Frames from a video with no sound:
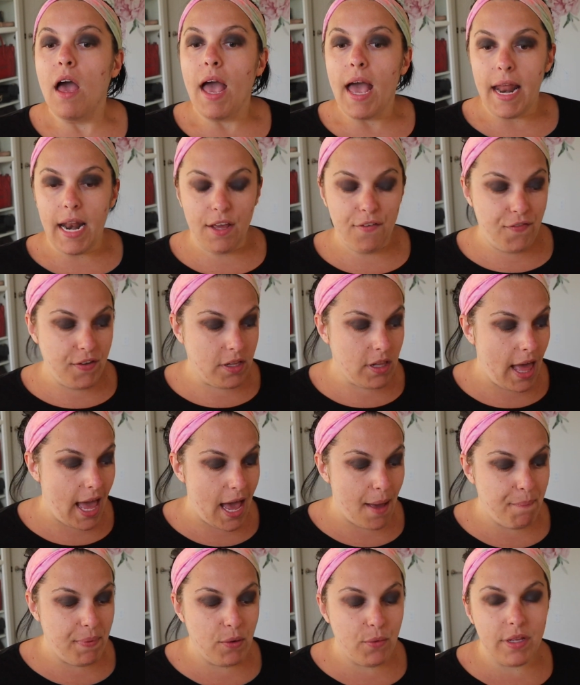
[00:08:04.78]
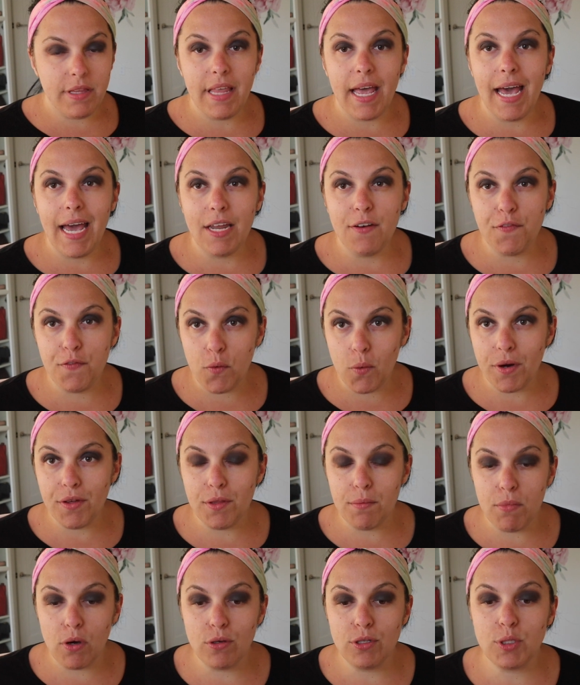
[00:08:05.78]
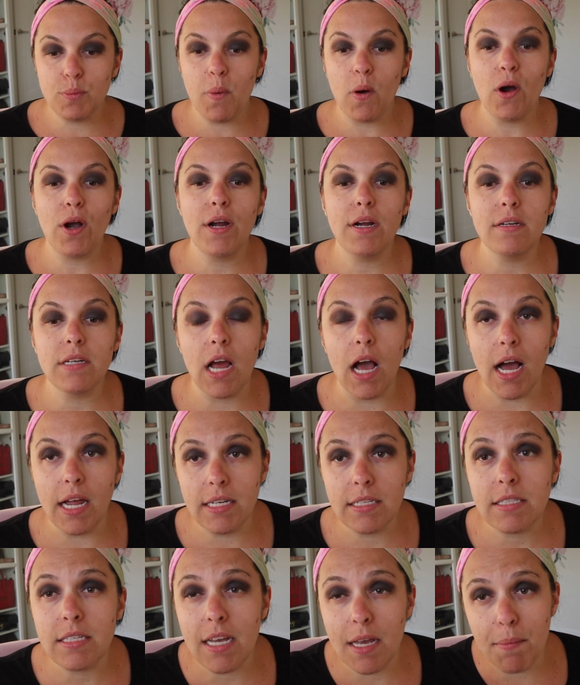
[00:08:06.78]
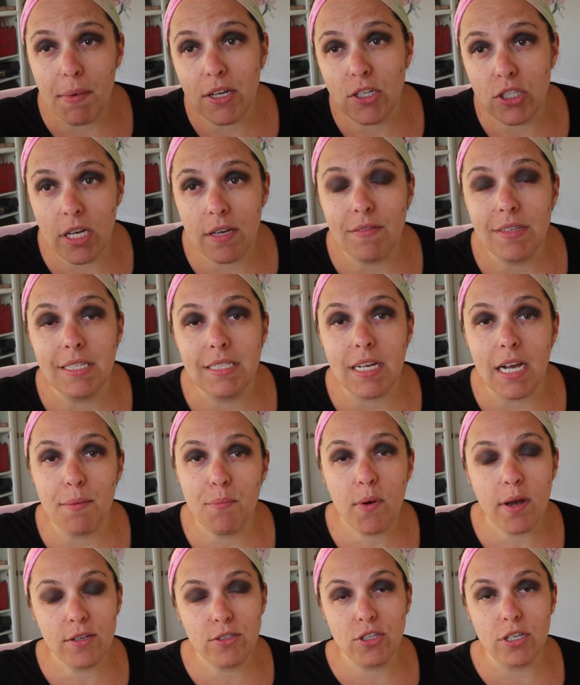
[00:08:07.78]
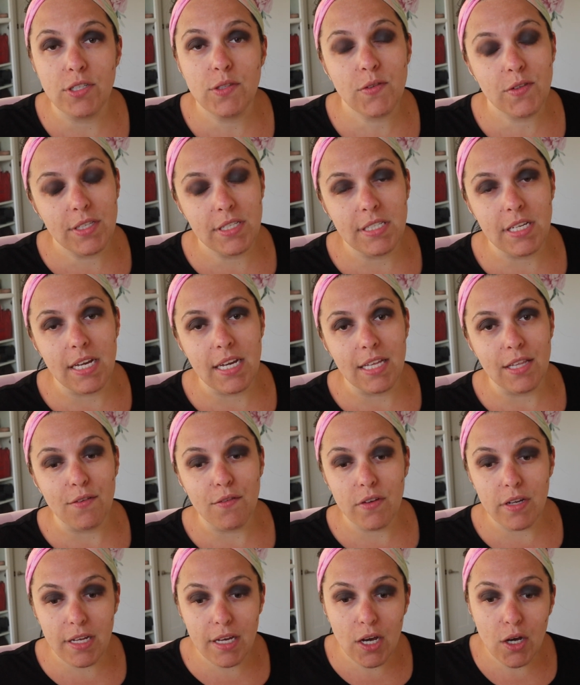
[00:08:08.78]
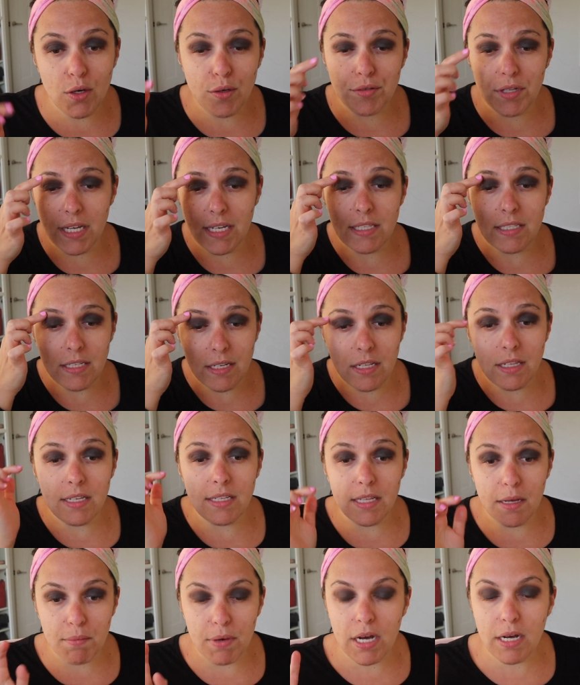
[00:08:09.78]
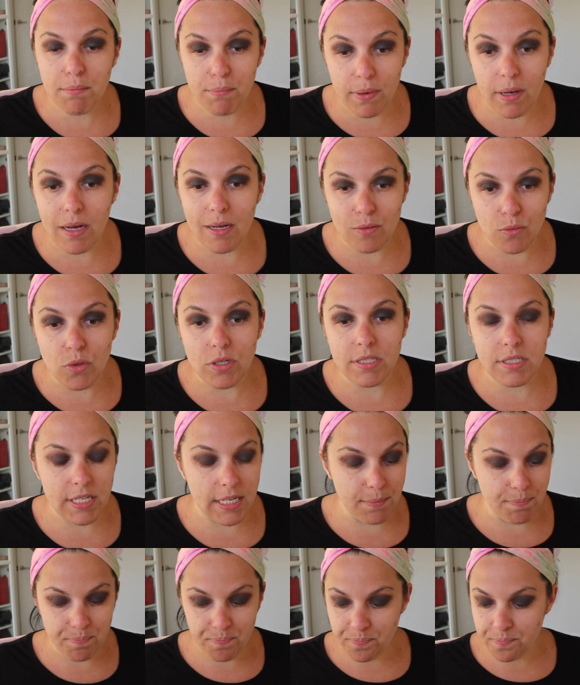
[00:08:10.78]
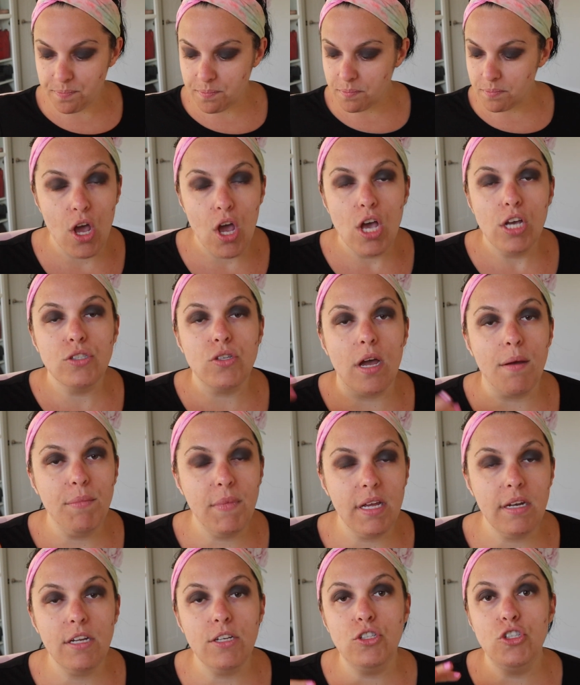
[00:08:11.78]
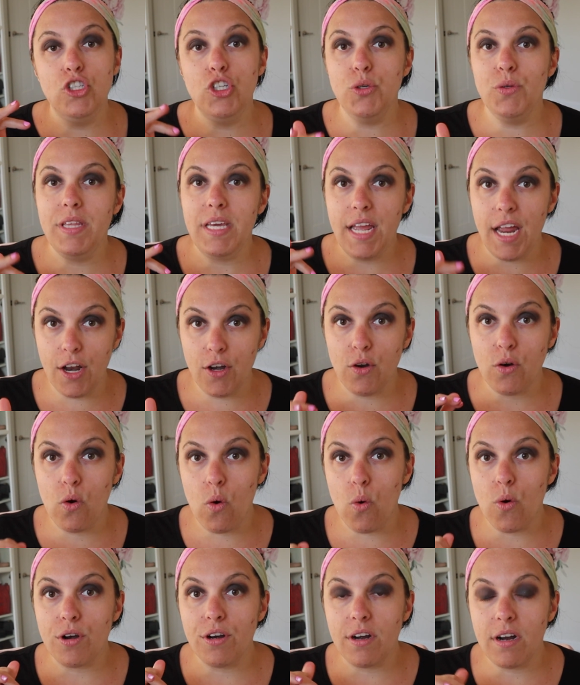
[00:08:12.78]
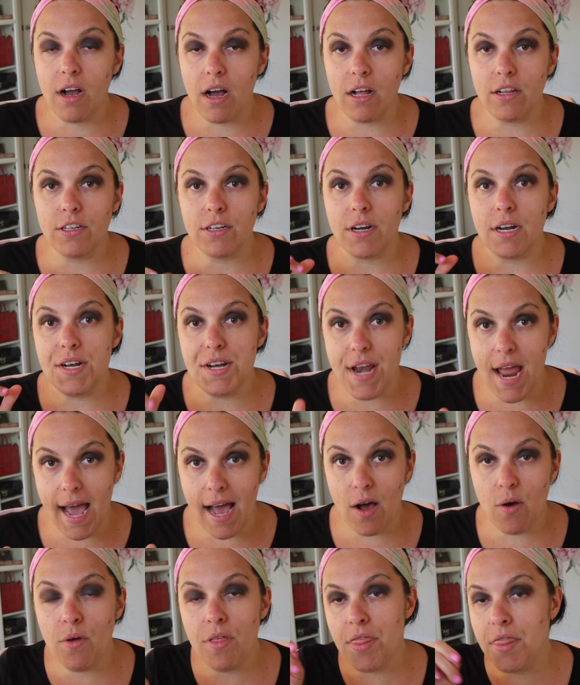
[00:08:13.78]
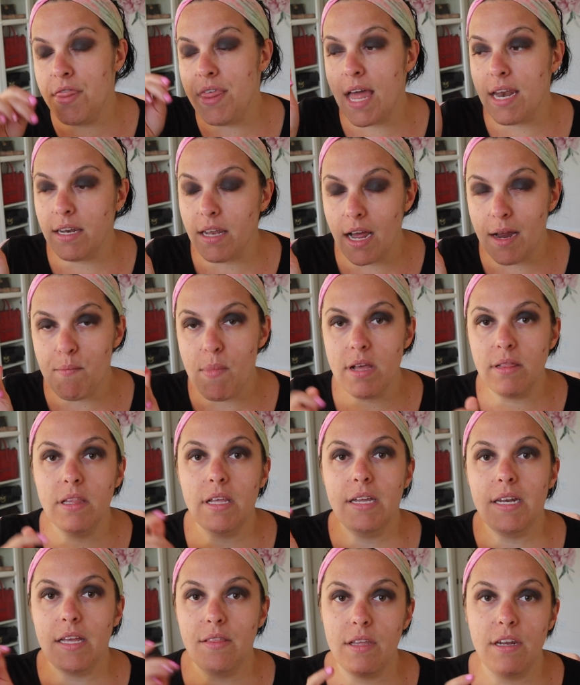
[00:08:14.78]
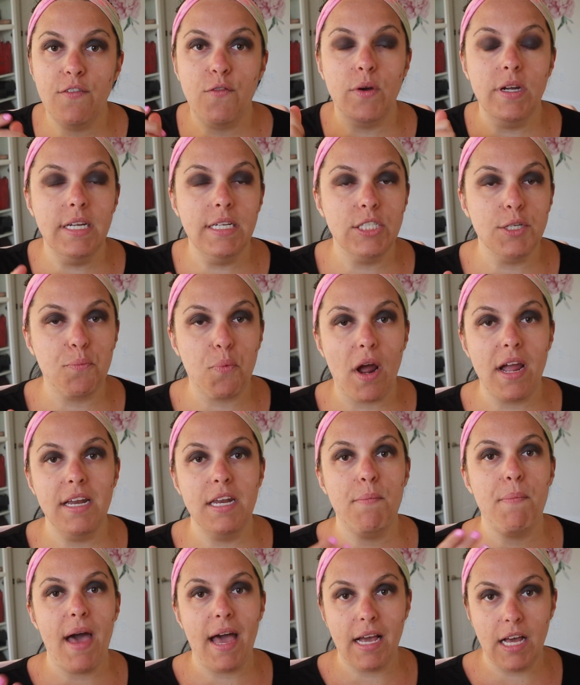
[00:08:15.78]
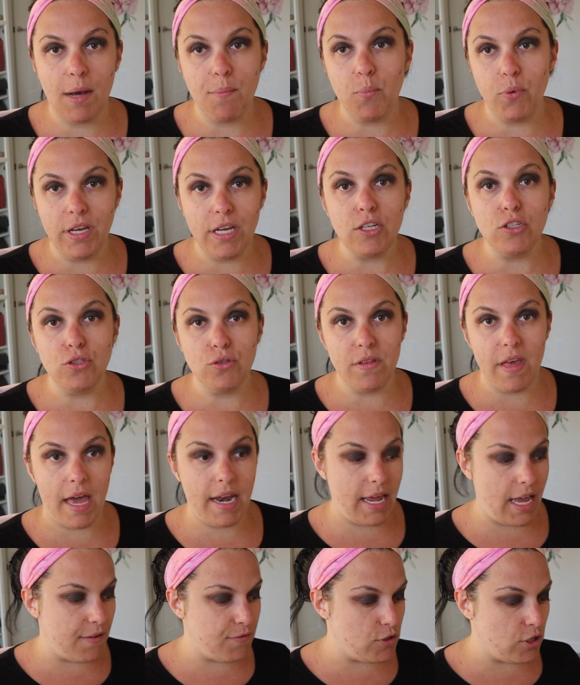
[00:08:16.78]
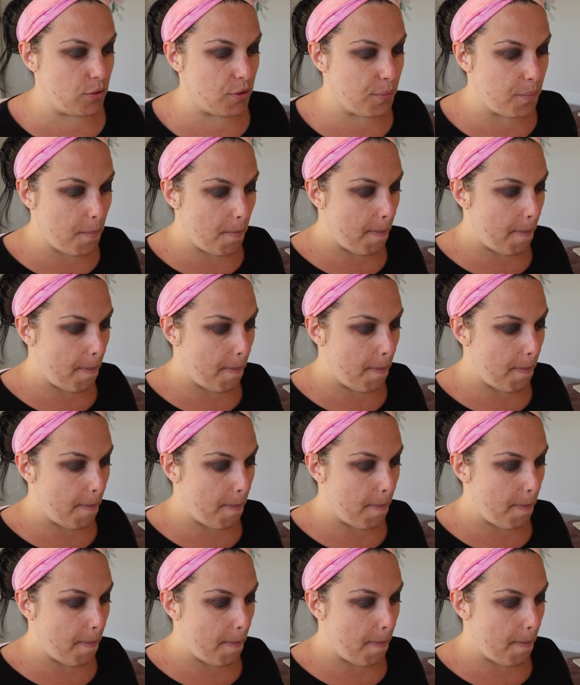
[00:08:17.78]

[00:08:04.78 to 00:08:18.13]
And I feel happy with that for the most part. Honestly, I may shave these eyebrows just for the sake of the video, like to clean them up, but we'll see. So I'm gonna do the inner corner color now, then line my lid, and then if we need to brighten it back up, we could do that after.